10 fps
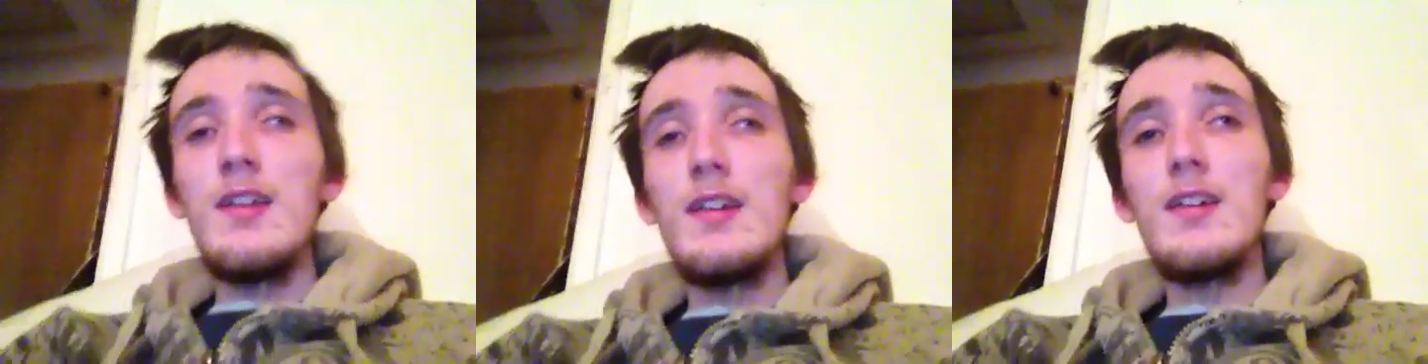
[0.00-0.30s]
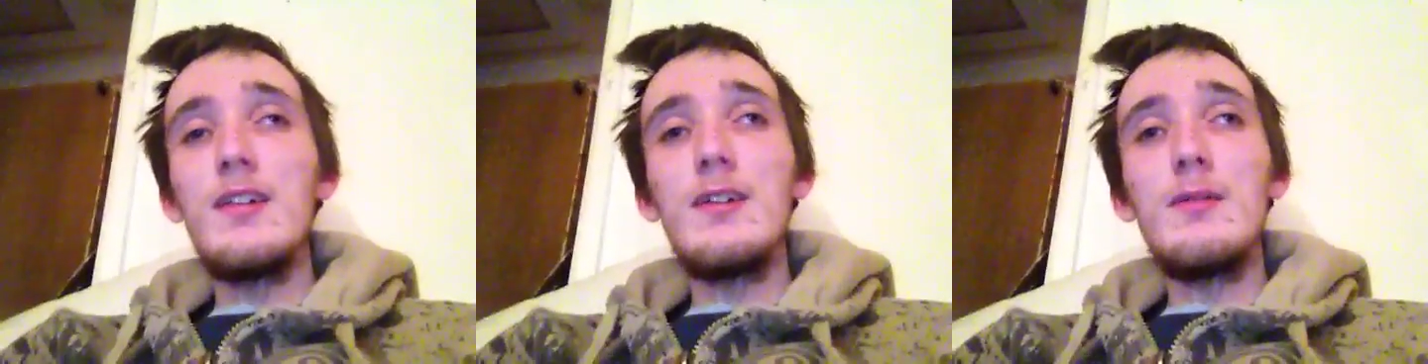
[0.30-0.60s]

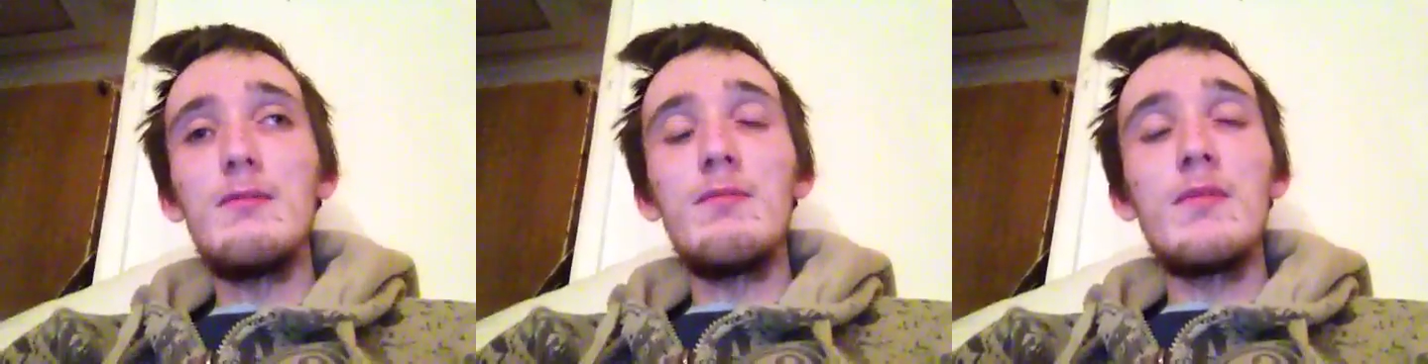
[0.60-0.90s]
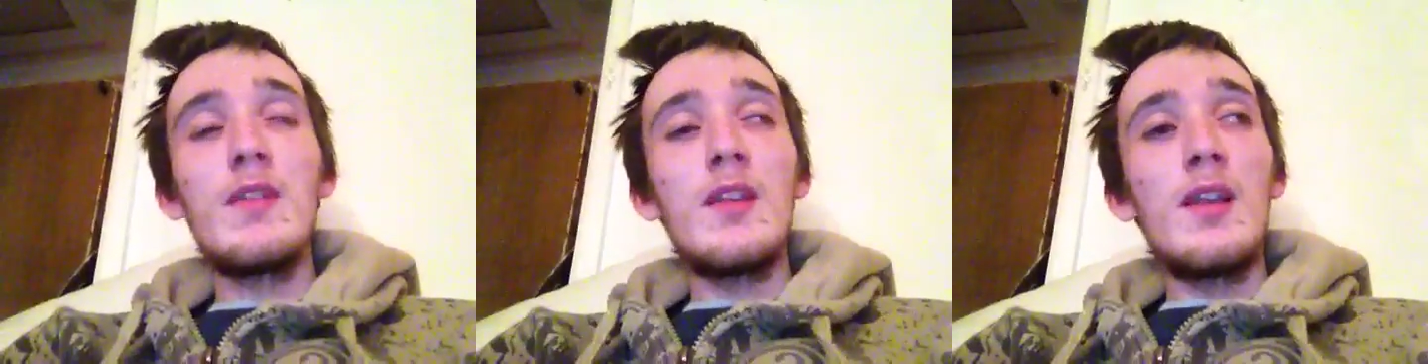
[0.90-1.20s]

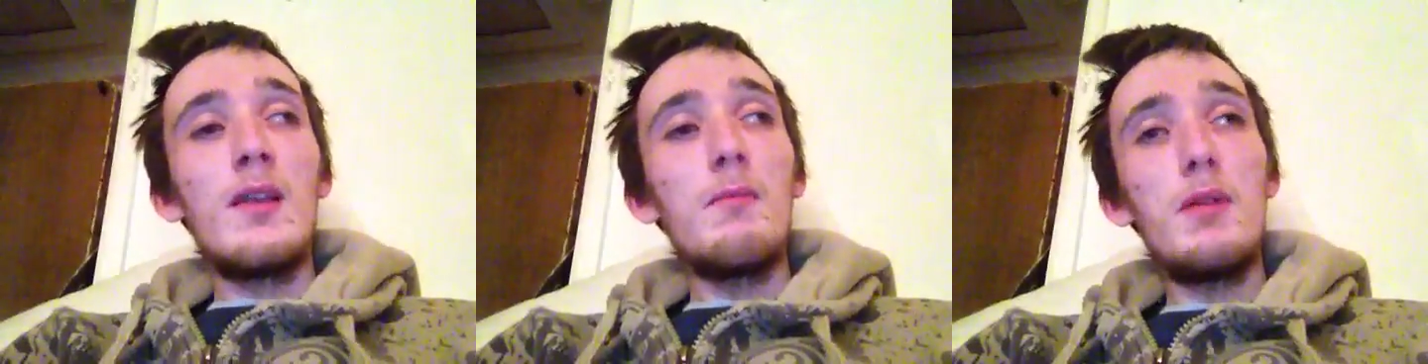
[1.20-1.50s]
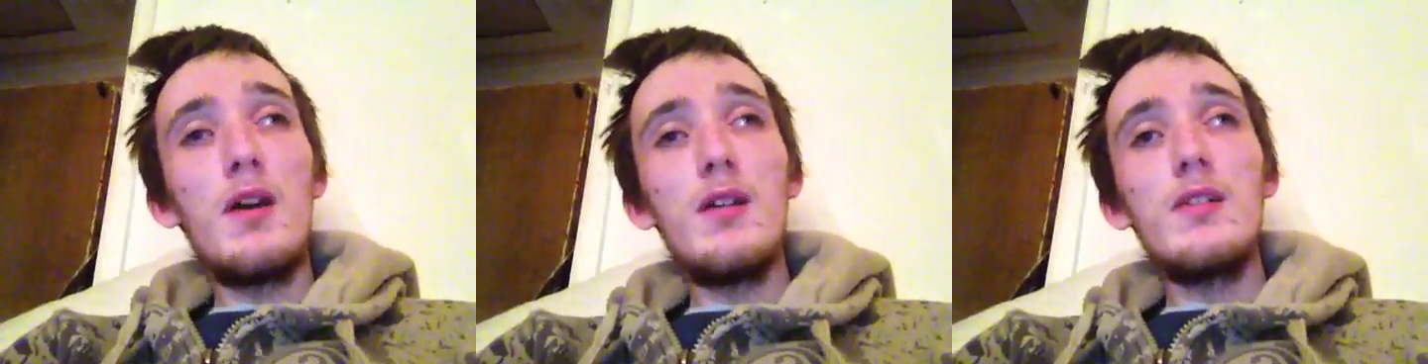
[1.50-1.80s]

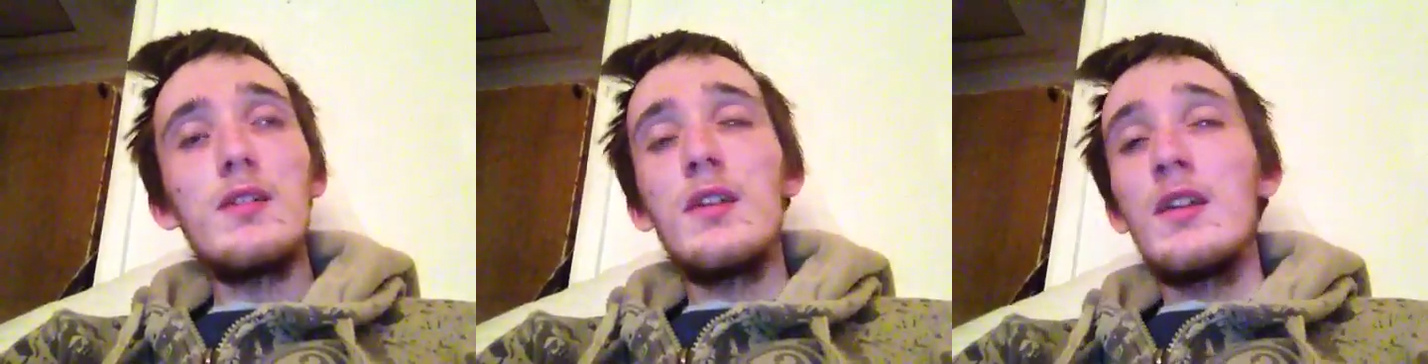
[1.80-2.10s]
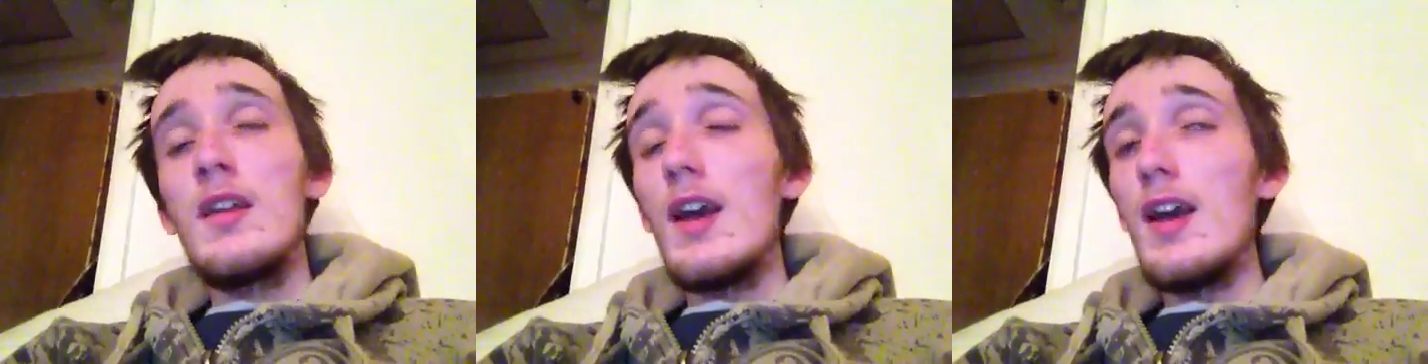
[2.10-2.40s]
But,
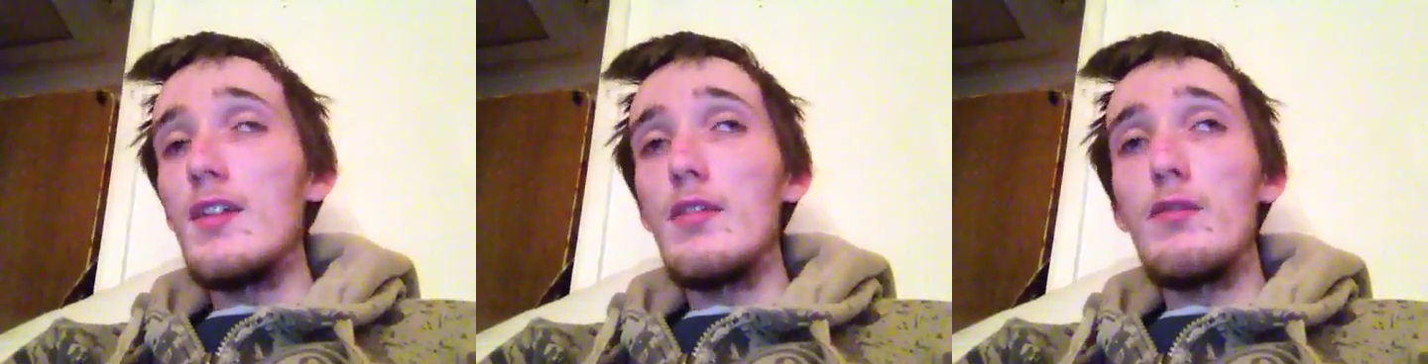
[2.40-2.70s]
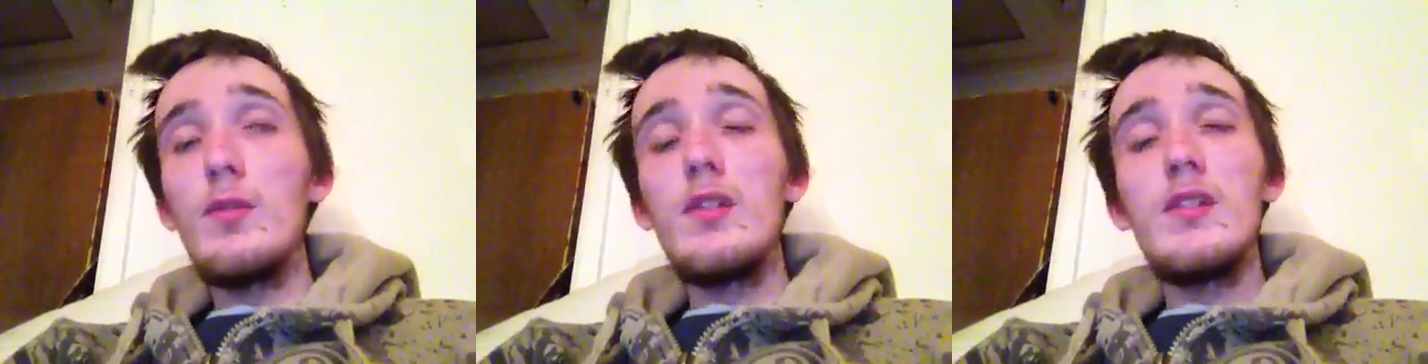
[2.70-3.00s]
as I've
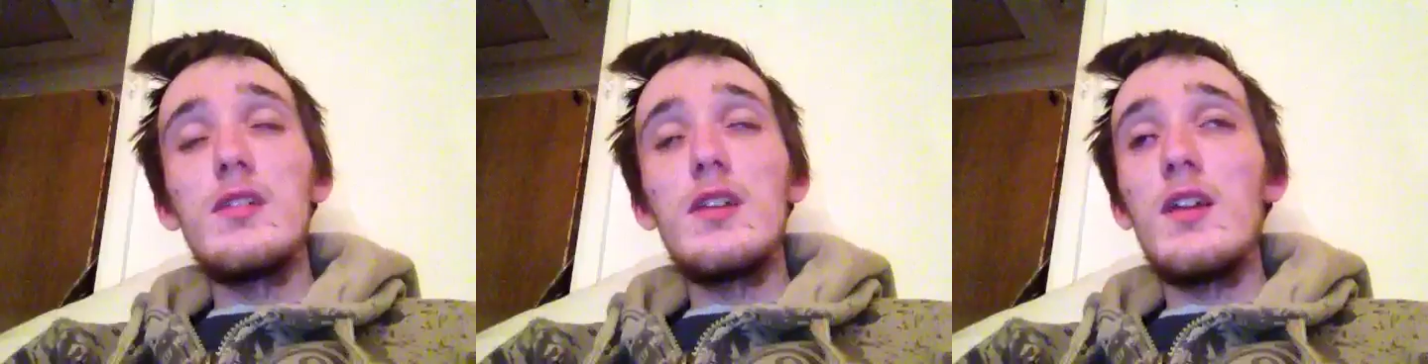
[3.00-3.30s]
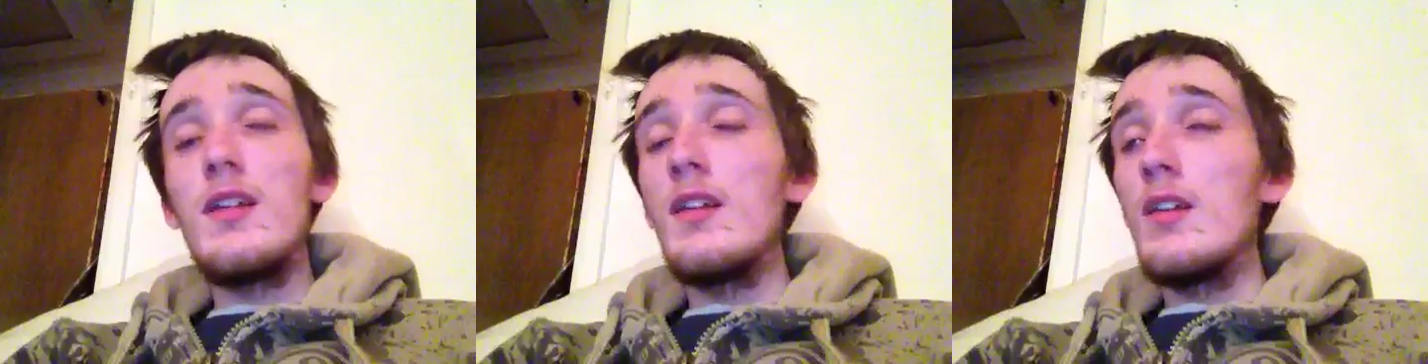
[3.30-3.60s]
always
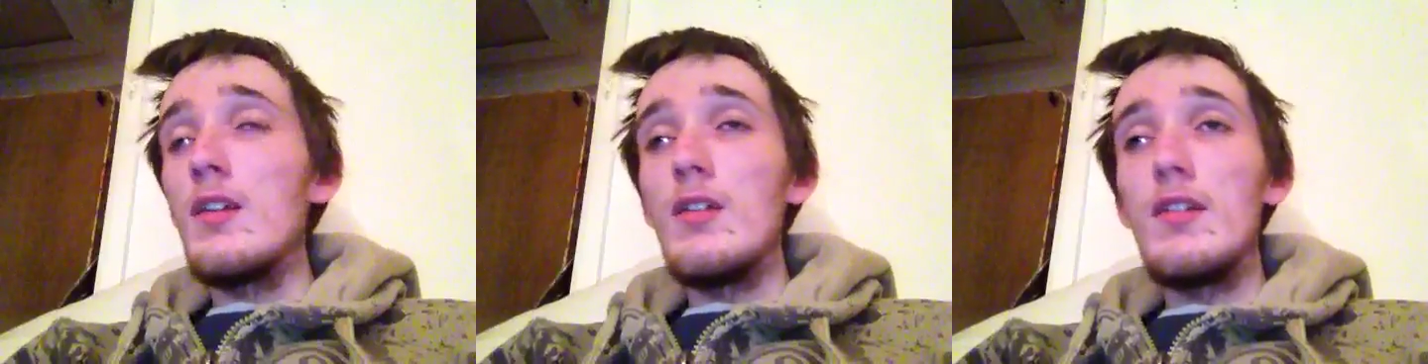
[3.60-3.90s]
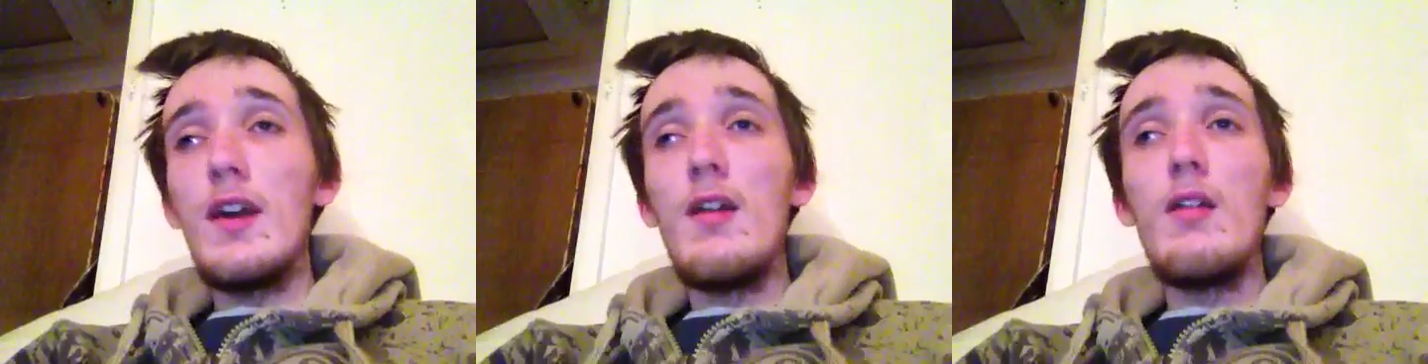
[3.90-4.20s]
said,
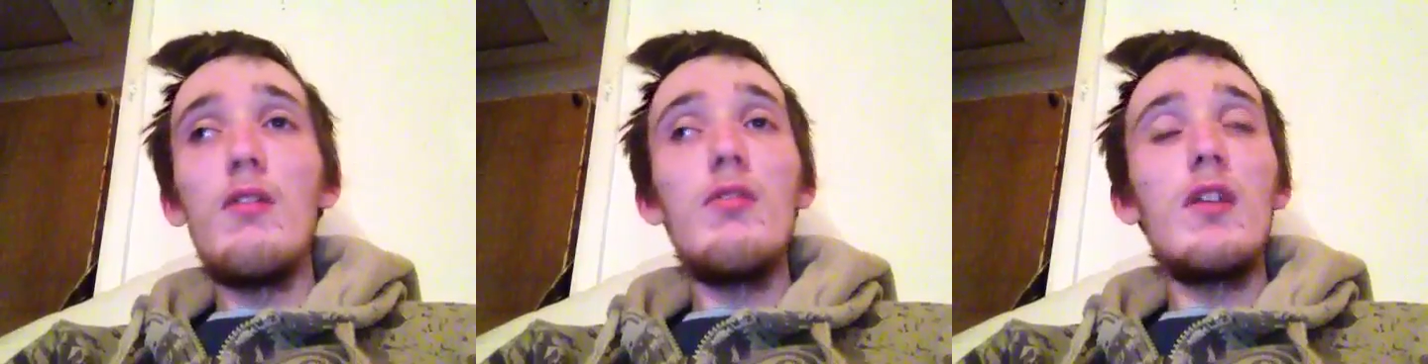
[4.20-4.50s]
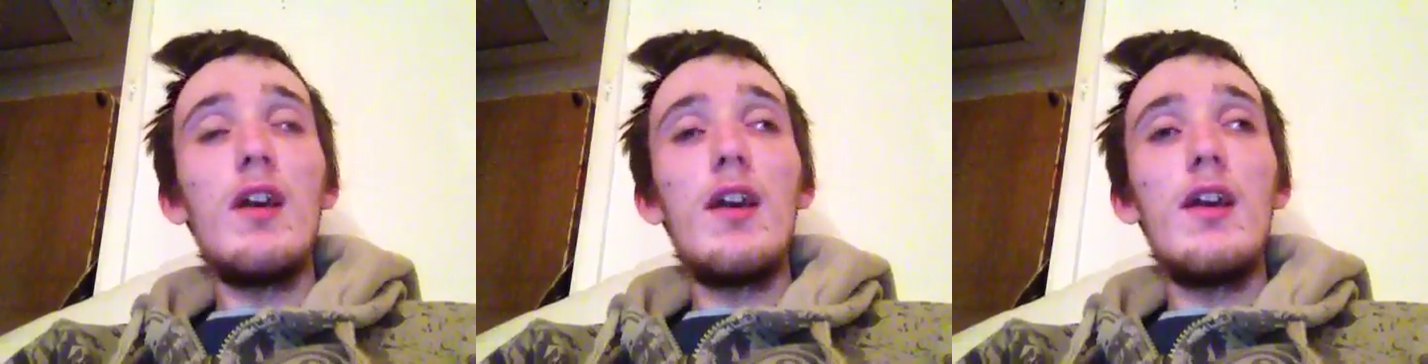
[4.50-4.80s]

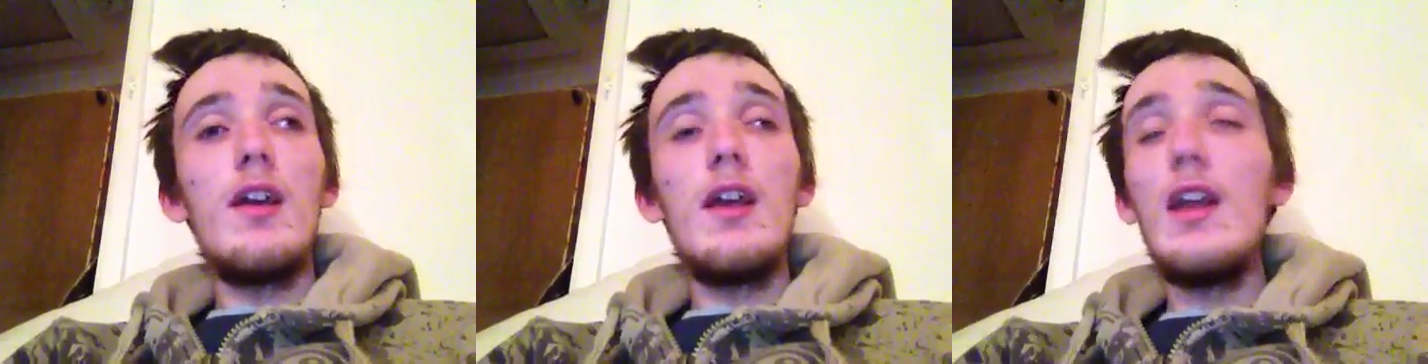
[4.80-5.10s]
download a...